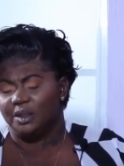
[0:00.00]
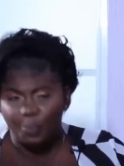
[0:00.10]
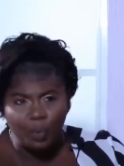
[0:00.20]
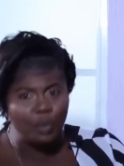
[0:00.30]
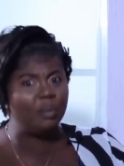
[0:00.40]

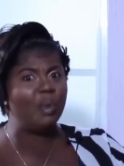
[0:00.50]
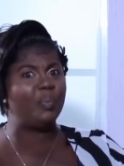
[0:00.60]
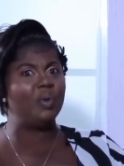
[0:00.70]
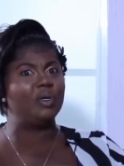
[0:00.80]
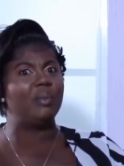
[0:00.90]
The pull of
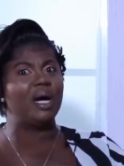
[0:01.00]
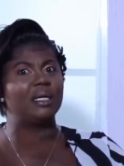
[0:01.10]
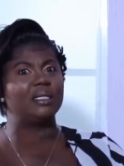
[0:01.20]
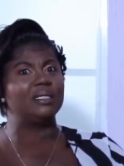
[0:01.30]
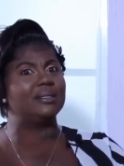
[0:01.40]
my
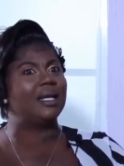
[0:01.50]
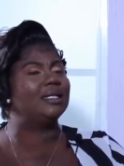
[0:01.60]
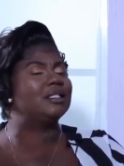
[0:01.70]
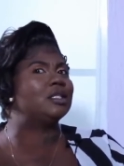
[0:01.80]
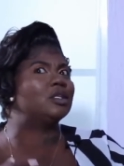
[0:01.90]
pullback is
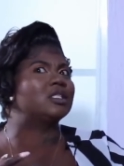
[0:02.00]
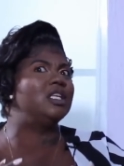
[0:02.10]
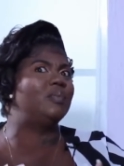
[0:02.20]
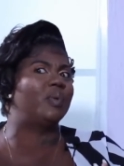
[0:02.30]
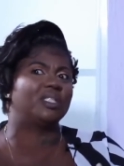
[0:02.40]
like, she just
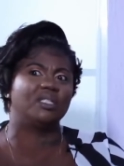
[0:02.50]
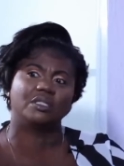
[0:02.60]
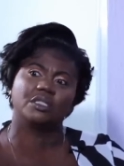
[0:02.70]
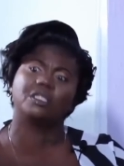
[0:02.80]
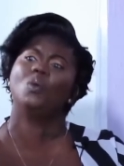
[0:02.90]
keep
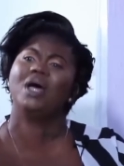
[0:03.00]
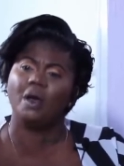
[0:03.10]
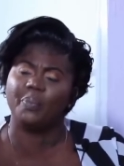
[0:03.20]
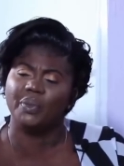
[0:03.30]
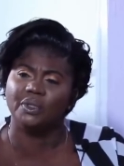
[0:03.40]
watching. She said, what
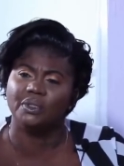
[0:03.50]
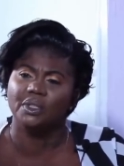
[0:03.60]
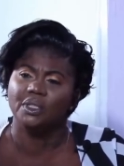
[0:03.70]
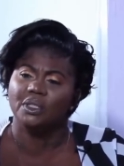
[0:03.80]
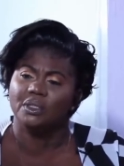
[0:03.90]
happened?
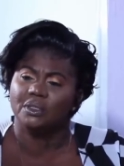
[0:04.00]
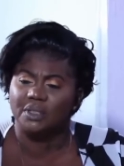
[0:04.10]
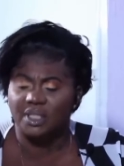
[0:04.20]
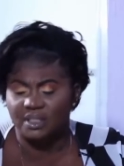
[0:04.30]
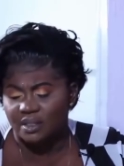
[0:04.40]

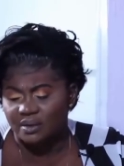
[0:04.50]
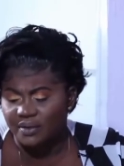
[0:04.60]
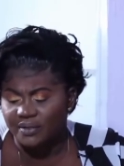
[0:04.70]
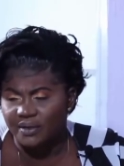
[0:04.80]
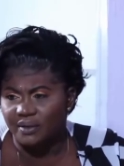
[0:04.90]
So I said,
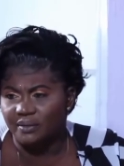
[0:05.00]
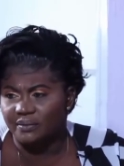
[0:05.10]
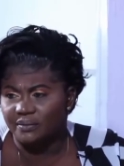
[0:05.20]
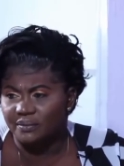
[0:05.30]
nothing.